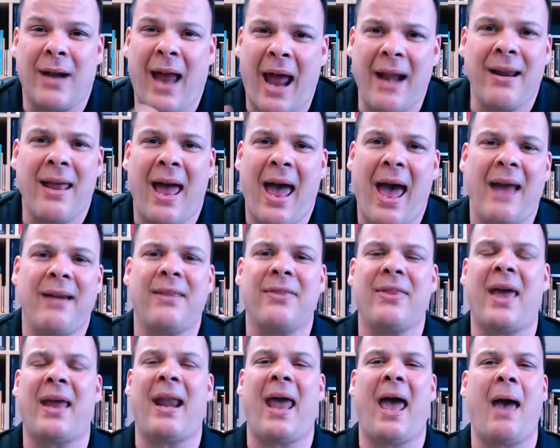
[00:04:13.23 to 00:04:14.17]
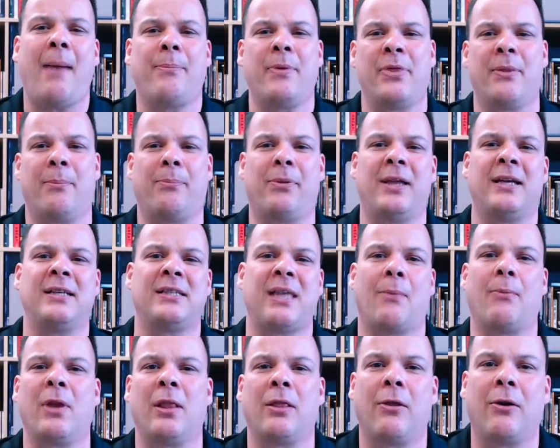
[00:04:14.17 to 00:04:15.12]
How did that happen? The place
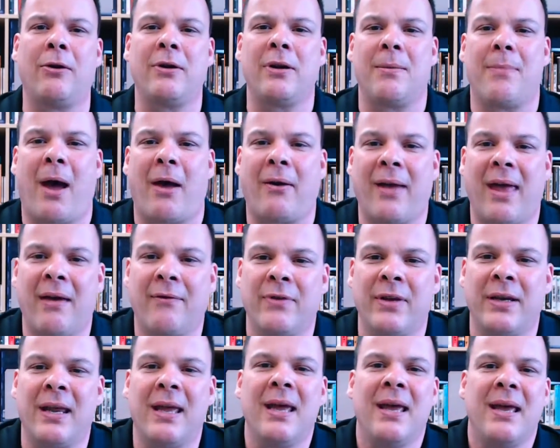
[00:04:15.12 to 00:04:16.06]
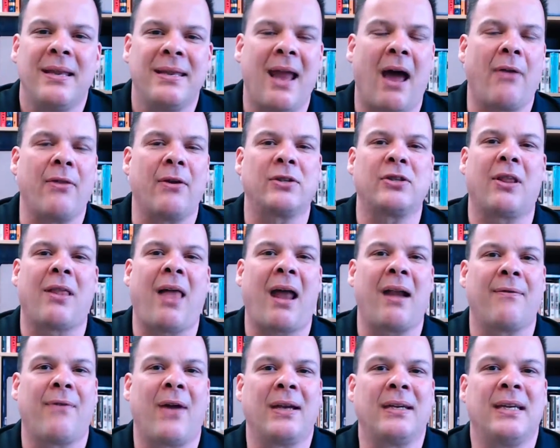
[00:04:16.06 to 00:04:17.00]
that we learned about heaven, now there's a
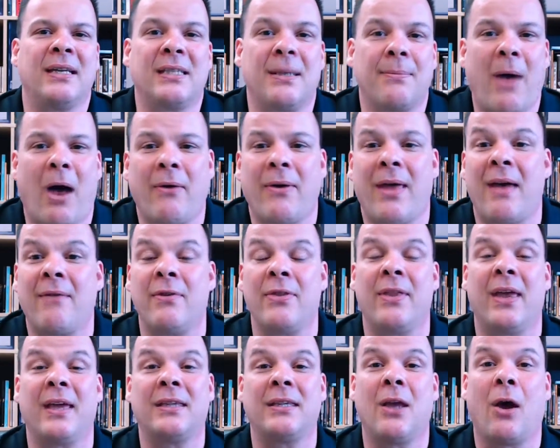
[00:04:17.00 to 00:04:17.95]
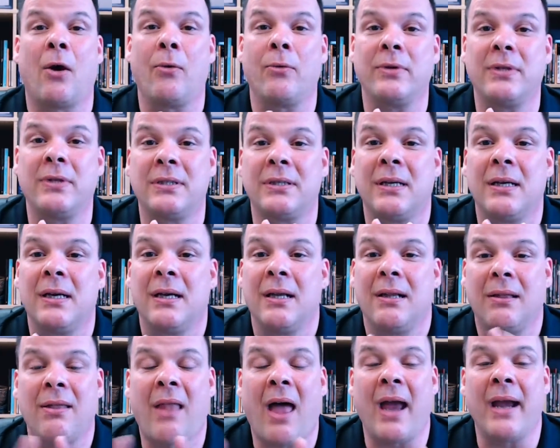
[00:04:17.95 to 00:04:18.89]
lot of ideas about heaven that don't
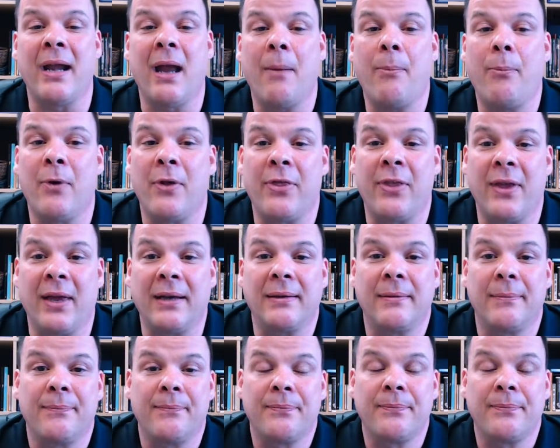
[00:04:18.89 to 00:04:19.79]
line up with it.